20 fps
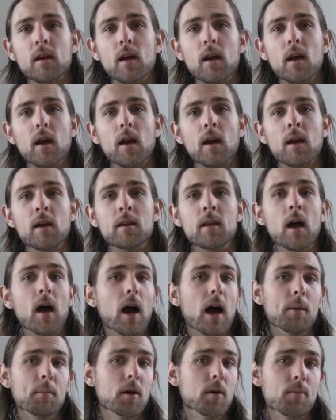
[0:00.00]
And I'm
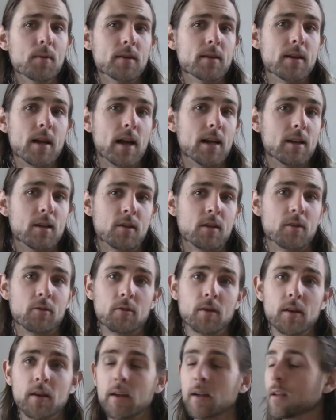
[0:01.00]
open to anything,
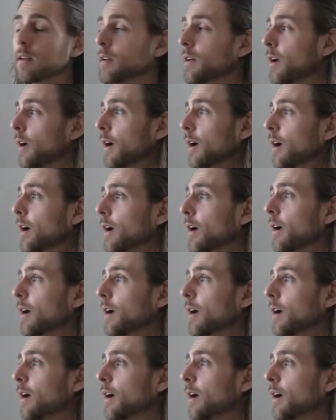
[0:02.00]
really. Uh,